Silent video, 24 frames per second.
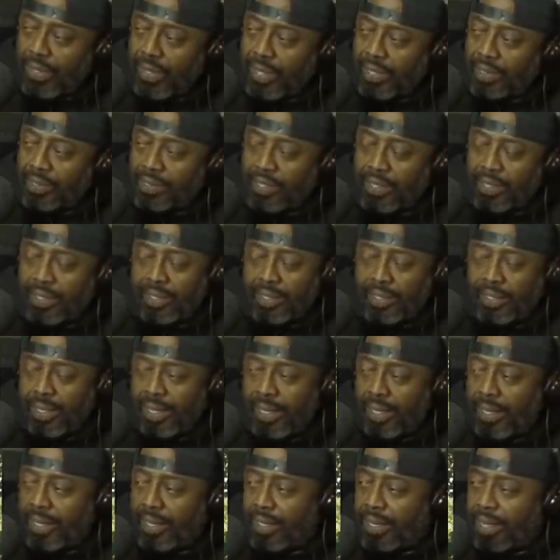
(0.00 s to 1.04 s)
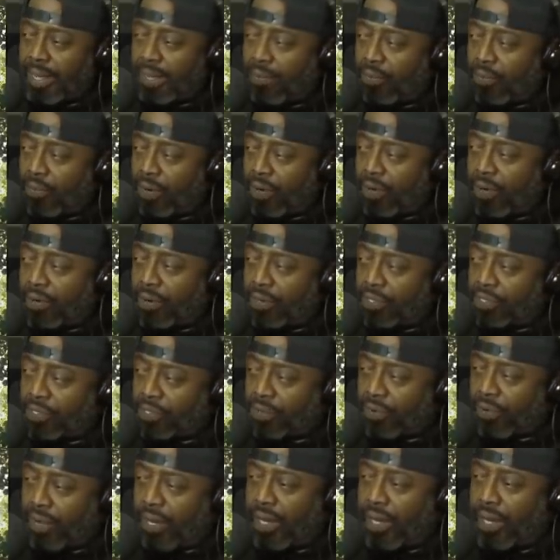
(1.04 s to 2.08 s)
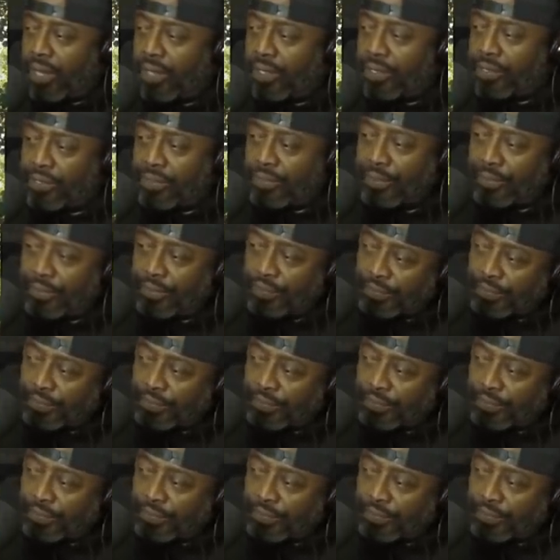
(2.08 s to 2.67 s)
said, yeah, Dave, word on the street is...